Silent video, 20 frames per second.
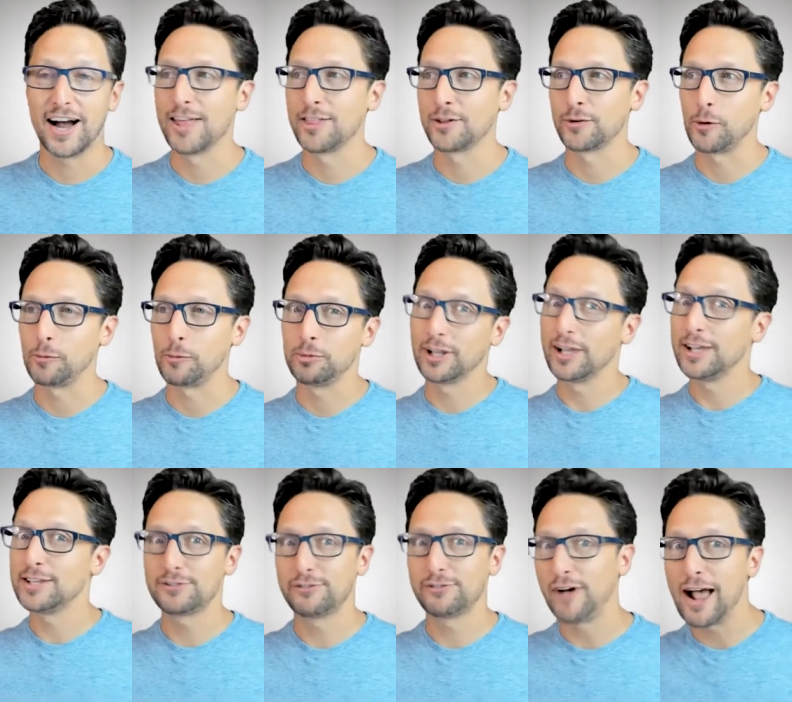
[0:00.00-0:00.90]
either
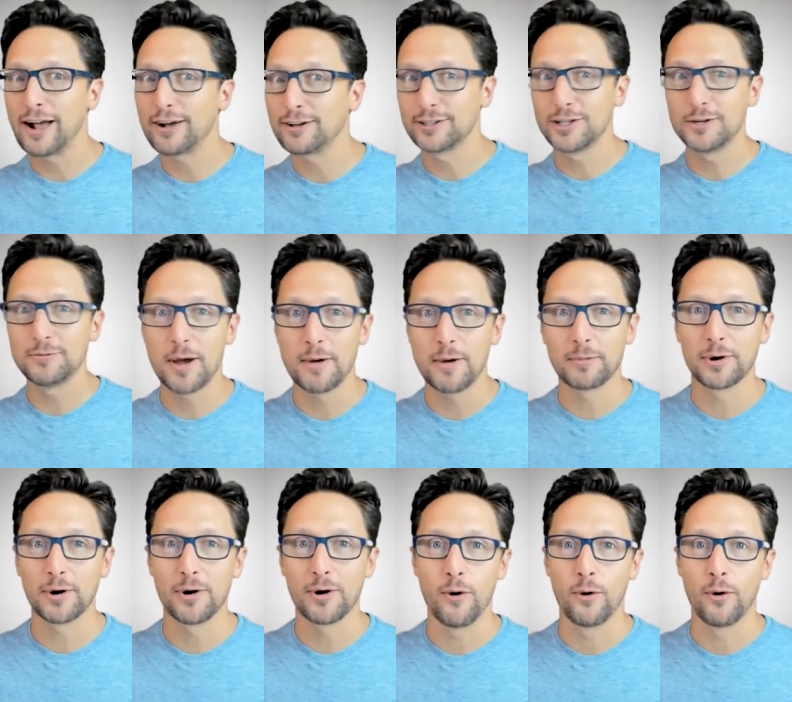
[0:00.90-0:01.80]
replace faculty
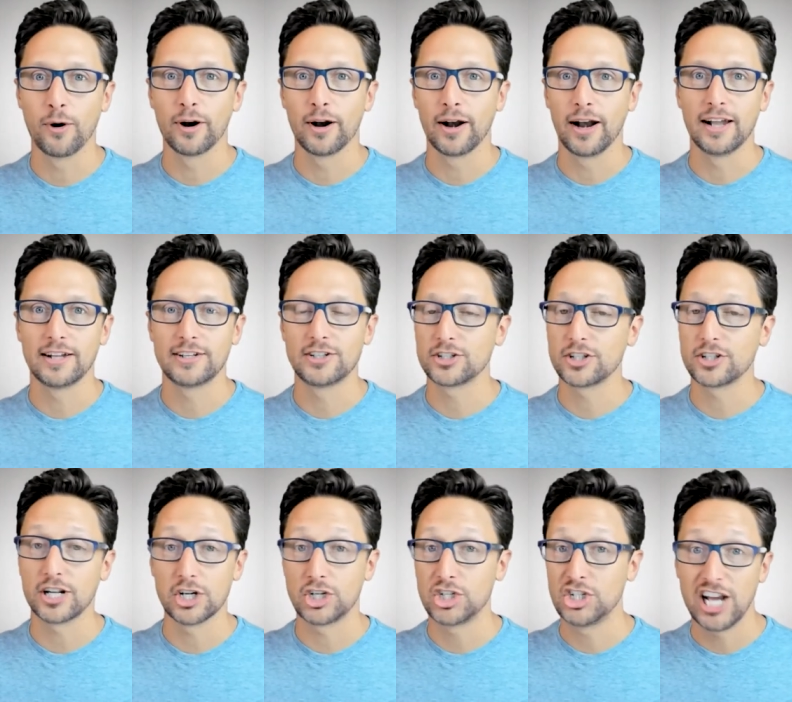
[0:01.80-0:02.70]
member or it's just
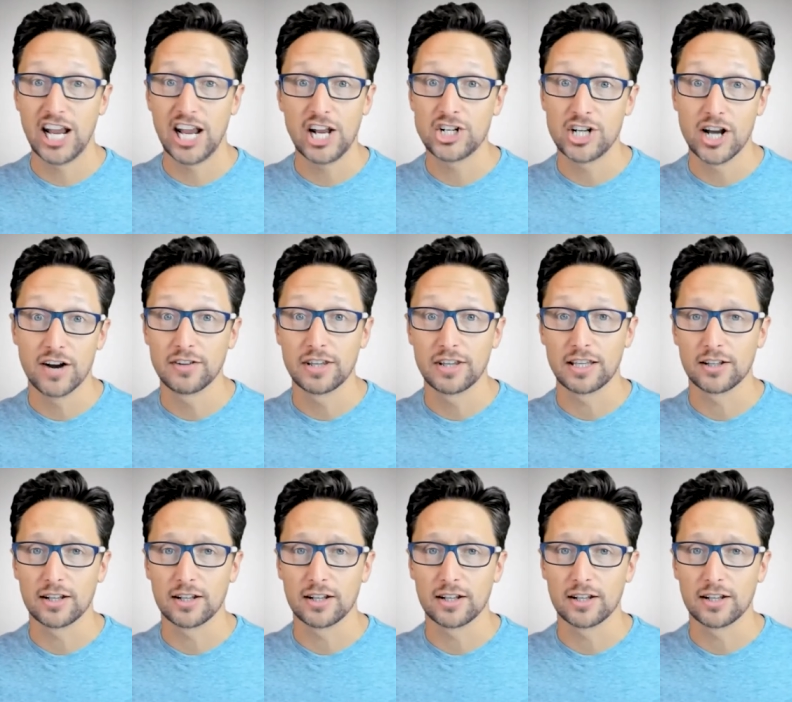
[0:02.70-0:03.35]
going to change everything.